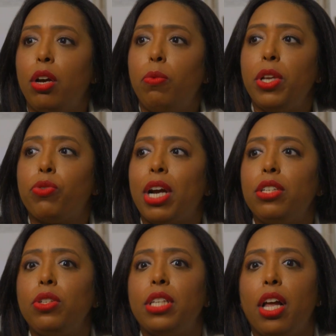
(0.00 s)
we tried
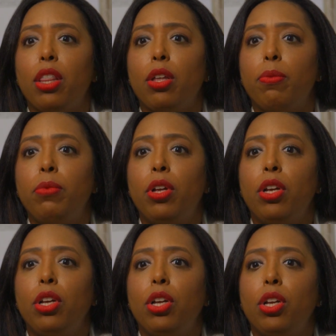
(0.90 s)
to tell them,
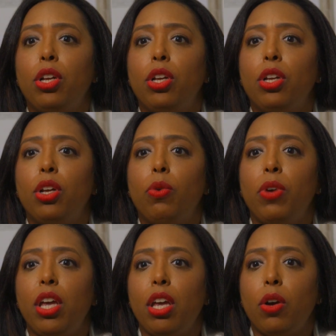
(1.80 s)

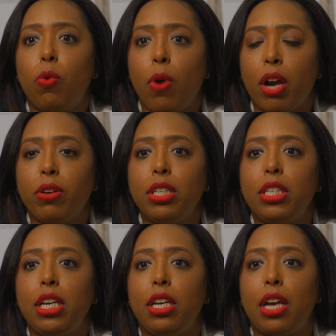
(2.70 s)

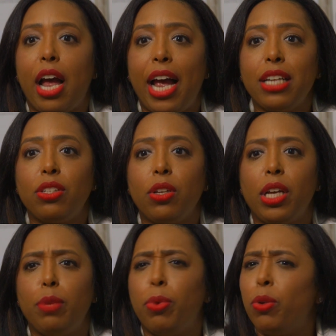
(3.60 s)
quarantine,
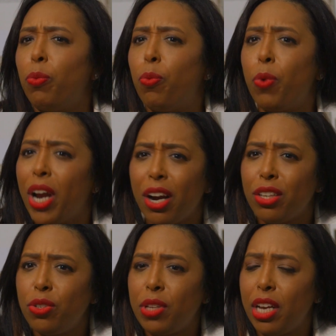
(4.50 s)
isolate, but where
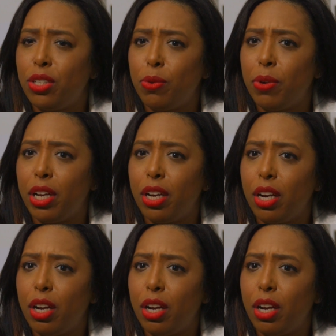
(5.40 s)
do they do it?